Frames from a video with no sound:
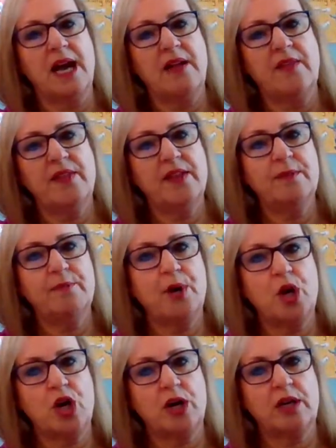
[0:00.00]
on the
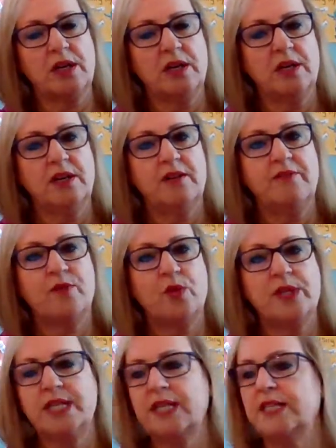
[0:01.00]
bark
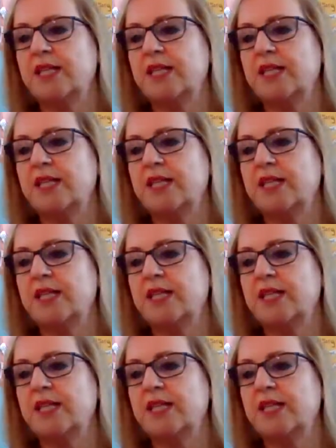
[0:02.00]
14